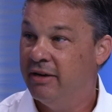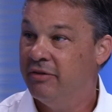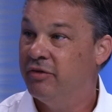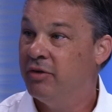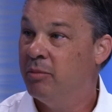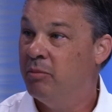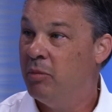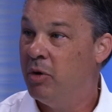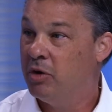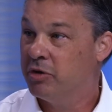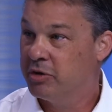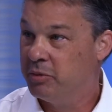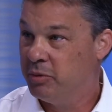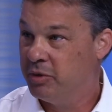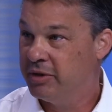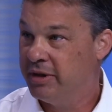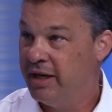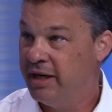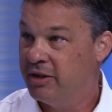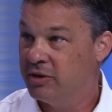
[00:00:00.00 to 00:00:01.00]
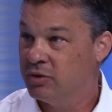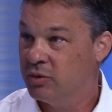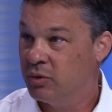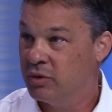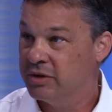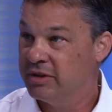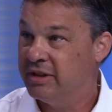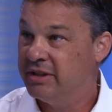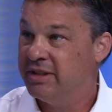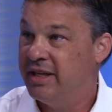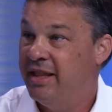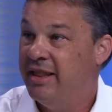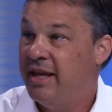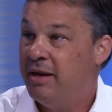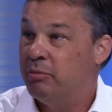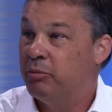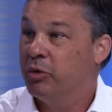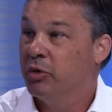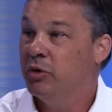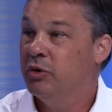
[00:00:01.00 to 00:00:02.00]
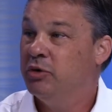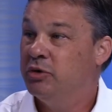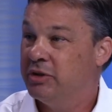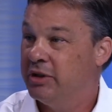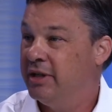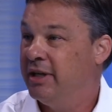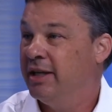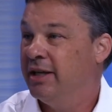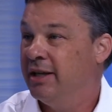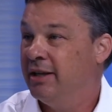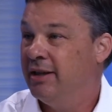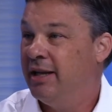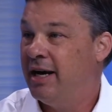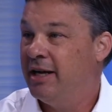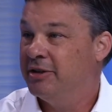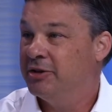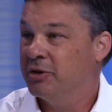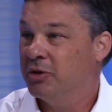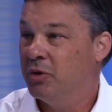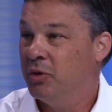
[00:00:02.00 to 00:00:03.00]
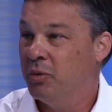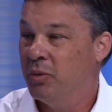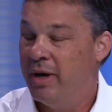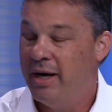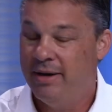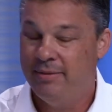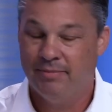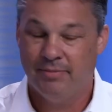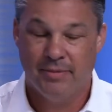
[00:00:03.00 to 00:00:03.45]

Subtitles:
from multiple data sources and then produce it in a logical way.